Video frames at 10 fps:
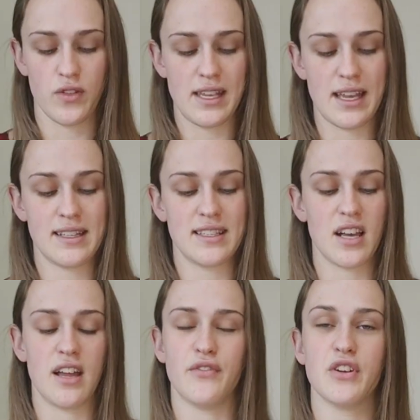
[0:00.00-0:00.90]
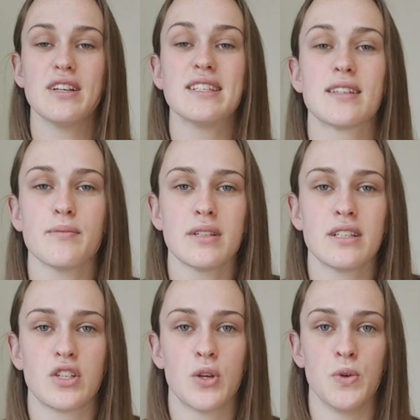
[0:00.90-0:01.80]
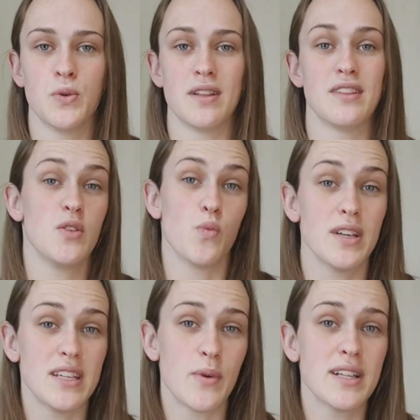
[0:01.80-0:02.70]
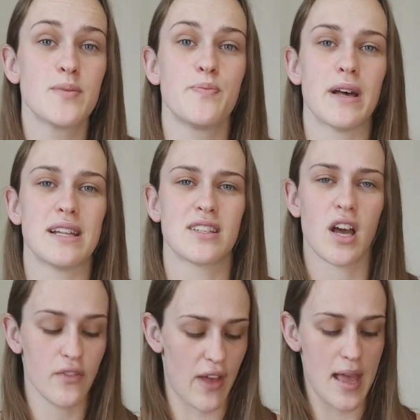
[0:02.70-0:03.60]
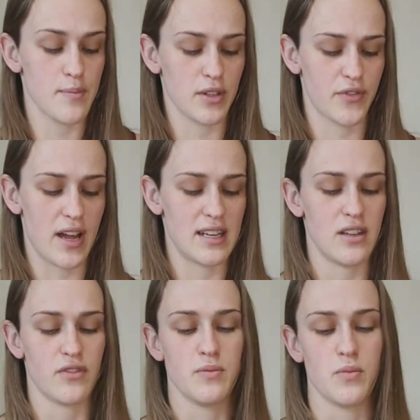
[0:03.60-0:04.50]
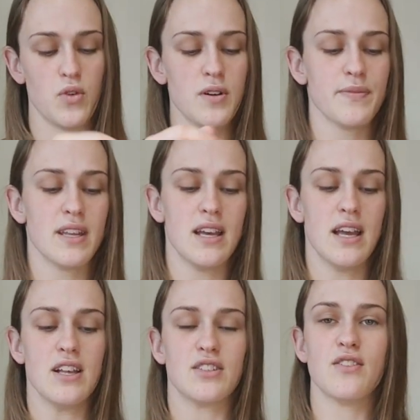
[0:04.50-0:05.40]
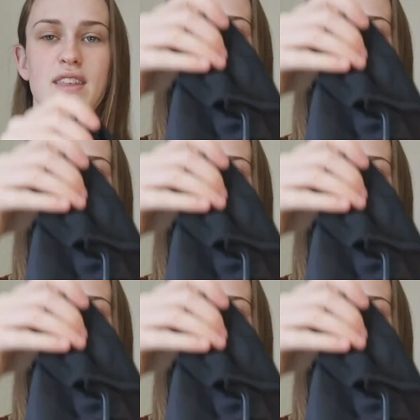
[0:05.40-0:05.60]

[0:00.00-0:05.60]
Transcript: on the inside, very similar to the Whitney ones, but it's kind of amplified even more. So